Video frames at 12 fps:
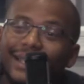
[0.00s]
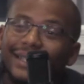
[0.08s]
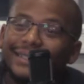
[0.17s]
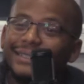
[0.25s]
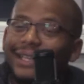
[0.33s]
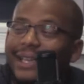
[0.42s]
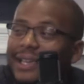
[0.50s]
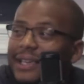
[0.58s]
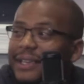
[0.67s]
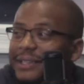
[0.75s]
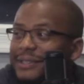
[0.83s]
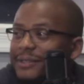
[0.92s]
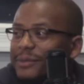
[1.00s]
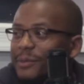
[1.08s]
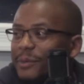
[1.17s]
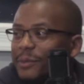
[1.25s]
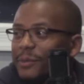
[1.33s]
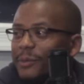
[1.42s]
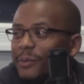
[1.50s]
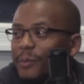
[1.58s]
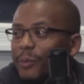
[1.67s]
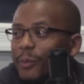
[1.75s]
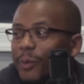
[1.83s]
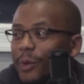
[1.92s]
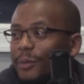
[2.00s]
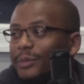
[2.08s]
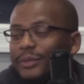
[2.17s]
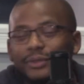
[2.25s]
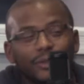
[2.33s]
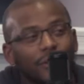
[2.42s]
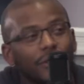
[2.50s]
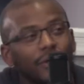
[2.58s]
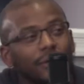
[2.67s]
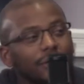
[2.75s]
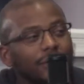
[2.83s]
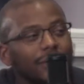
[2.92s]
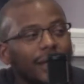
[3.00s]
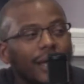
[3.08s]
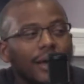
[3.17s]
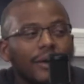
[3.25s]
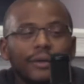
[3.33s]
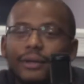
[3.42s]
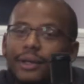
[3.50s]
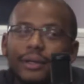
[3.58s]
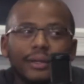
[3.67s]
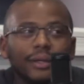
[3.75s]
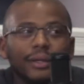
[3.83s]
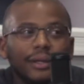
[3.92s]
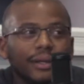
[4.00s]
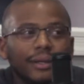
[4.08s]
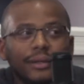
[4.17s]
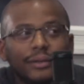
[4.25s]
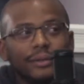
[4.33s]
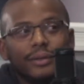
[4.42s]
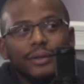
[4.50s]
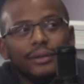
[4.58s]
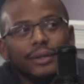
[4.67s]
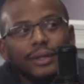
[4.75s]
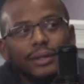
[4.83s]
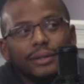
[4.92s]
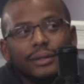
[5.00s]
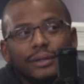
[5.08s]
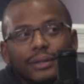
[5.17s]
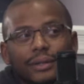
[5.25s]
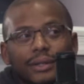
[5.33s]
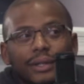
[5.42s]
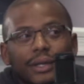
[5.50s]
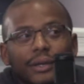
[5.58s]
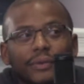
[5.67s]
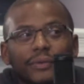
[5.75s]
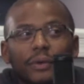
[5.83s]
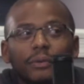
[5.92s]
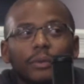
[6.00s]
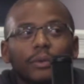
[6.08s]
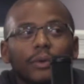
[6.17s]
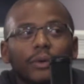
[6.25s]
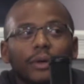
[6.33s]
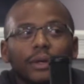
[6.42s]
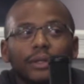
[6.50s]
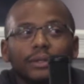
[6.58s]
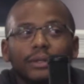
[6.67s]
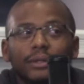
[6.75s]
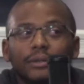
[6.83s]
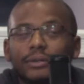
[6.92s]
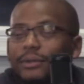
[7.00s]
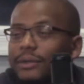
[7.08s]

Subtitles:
got his ass whooped, dog. Like I don't know. Like you can't fuck with bull, I guess. I don't